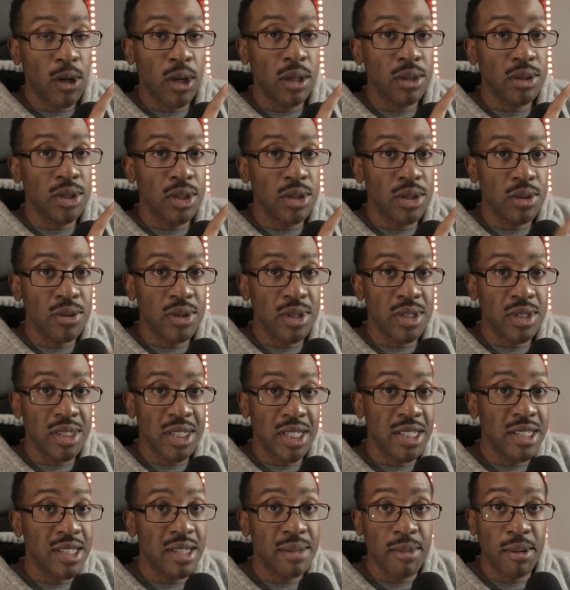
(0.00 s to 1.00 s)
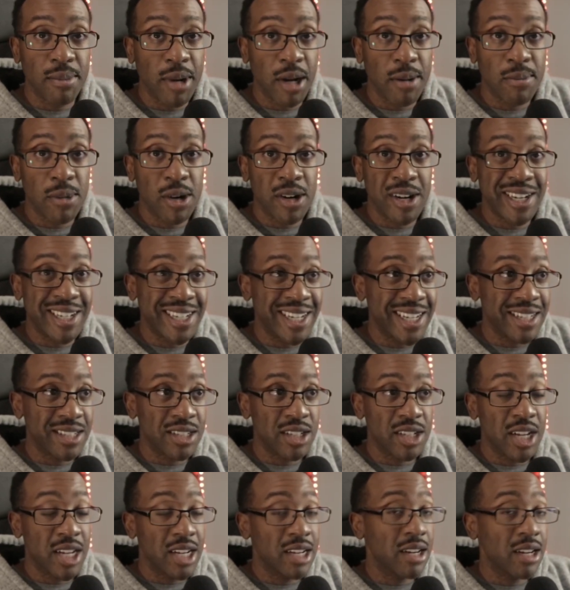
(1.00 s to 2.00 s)
Also, you can teach them about
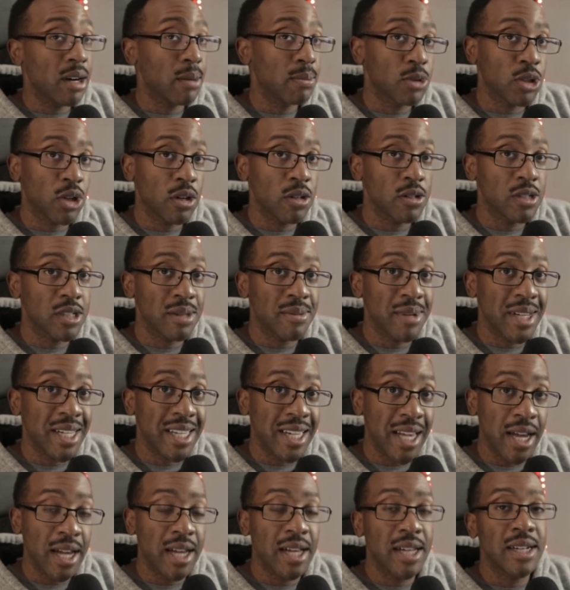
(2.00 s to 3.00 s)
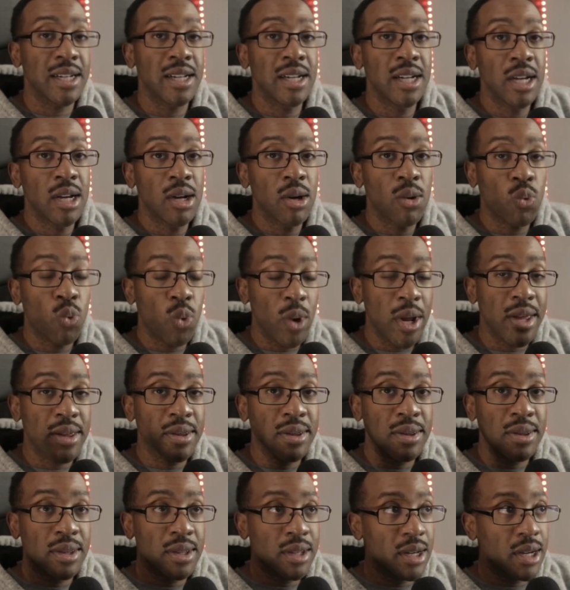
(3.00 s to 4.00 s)
marketing and upcharge them again
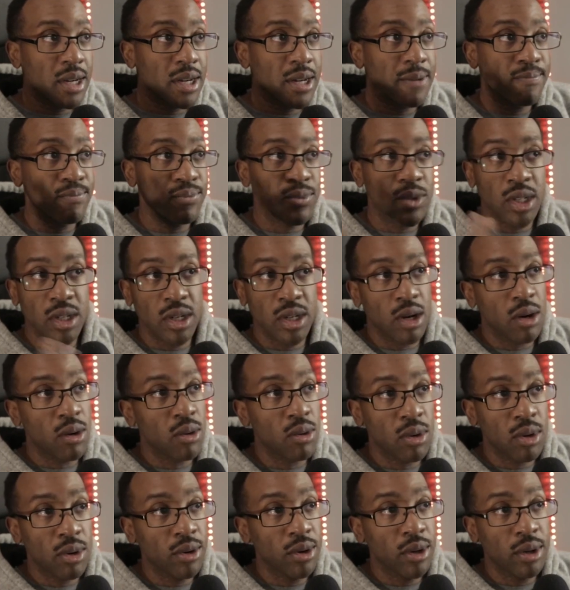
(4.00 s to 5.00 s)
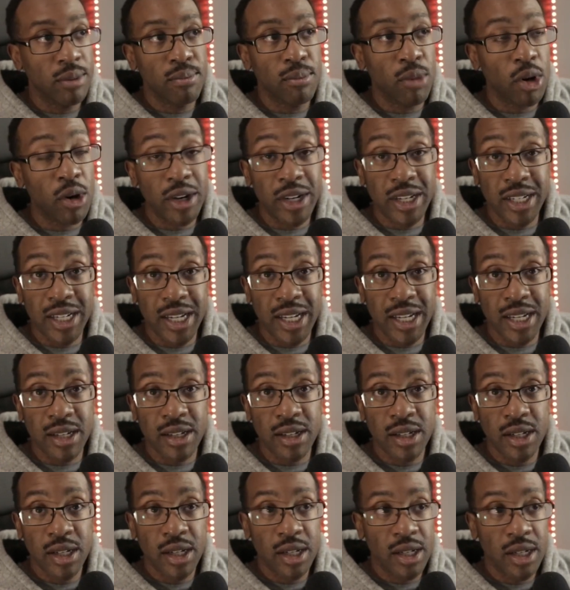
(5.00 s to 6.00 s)
with, um, you know,
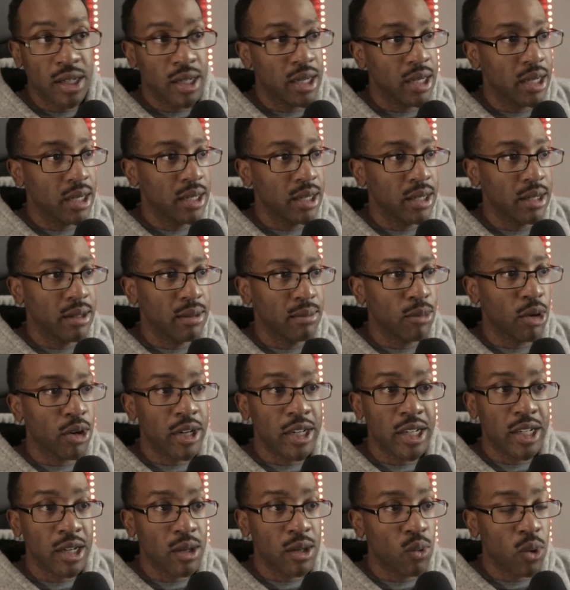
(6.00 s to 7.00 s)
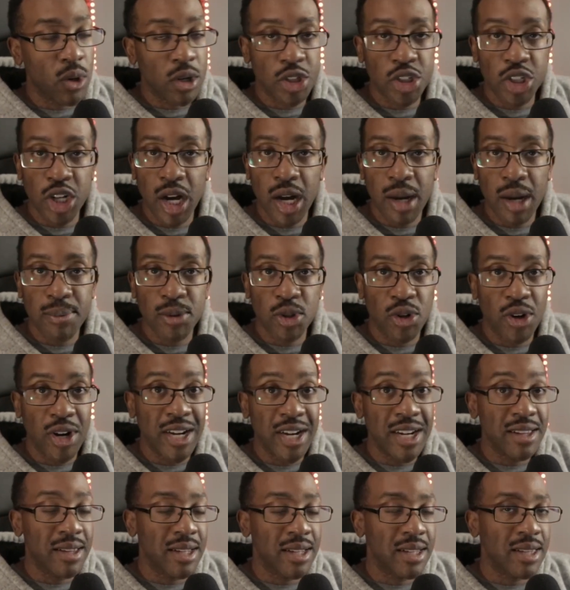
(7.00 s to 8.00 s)
marketing, uh, marketing workshops or
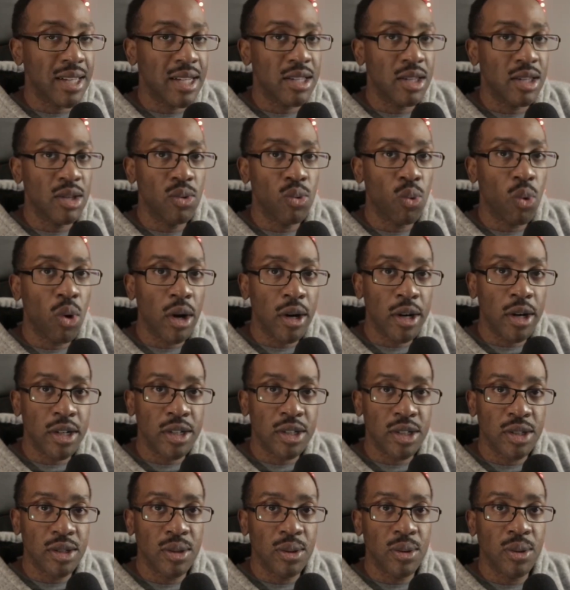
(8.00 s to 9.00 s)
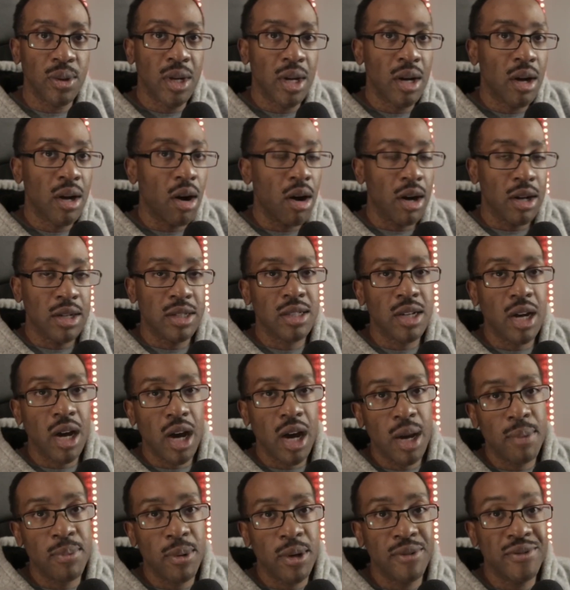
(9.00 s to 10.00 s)
anything that you want to do on
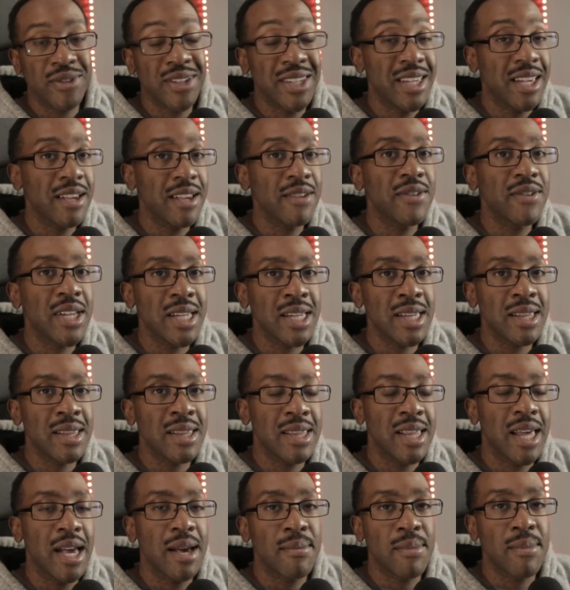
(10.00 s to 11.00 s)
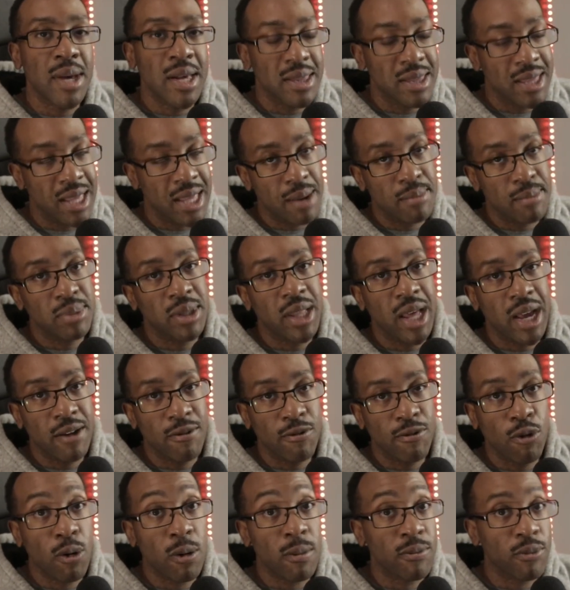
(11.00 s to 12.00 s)
top of giving them that
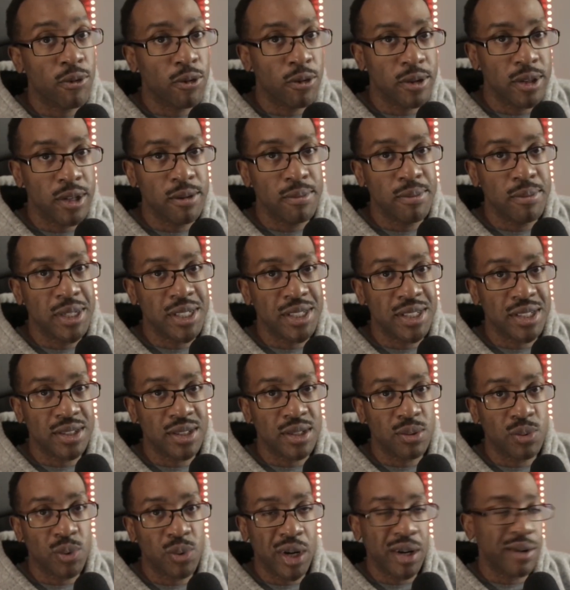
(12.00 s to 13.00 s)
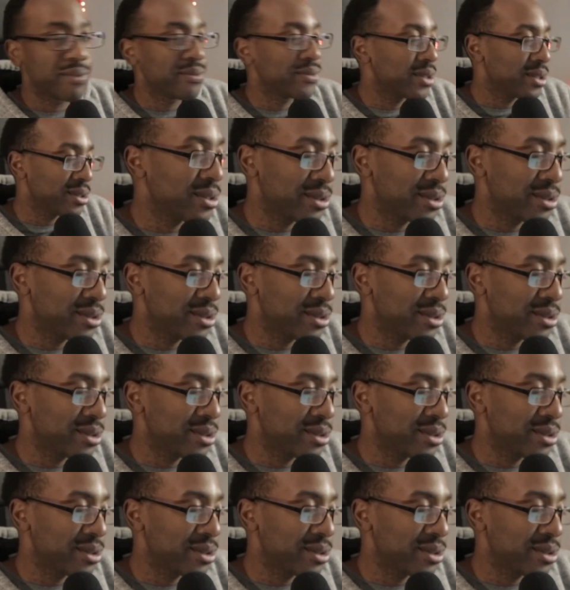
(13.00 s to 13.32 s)
platform for their business as well.